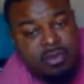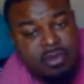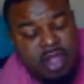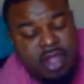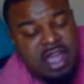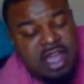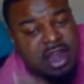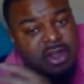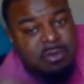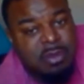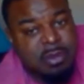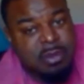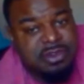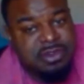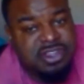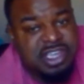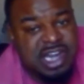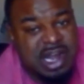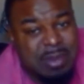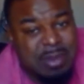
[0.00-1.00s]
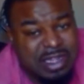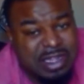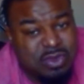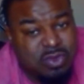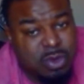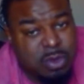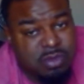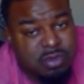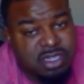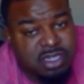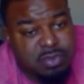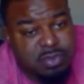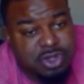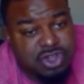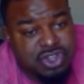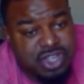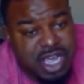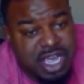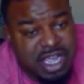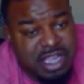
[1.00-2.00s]
And I remember saying, I'm about to whoop this bitch
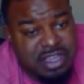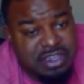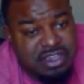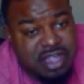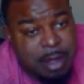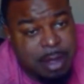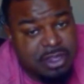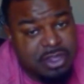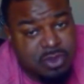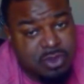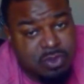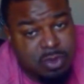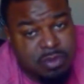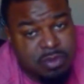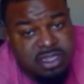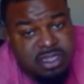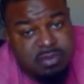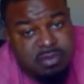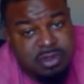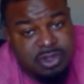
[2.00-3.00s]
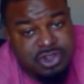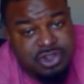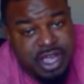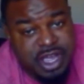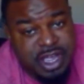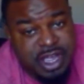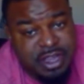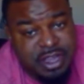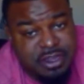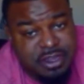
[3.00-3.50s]
ass. I'm about to whoop this bitch ass.